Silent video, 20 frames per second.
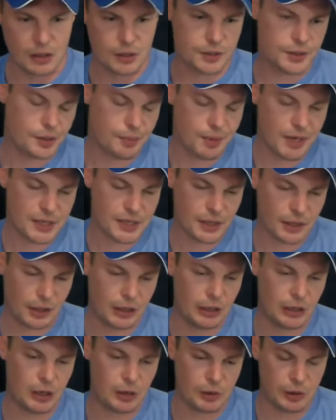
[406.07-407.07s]
So
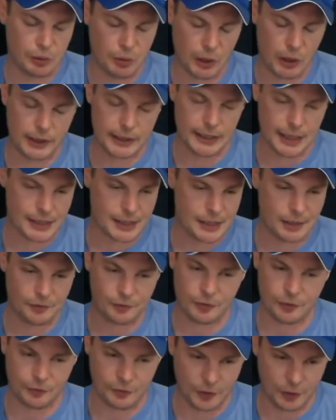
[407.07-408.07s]
basically, you want to let that sit
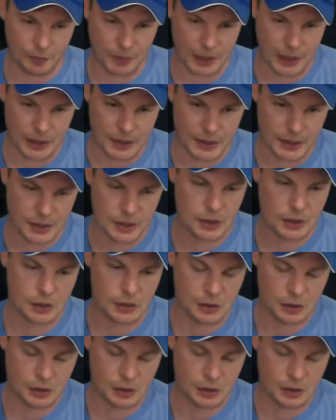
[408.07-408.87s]
for a few minutes,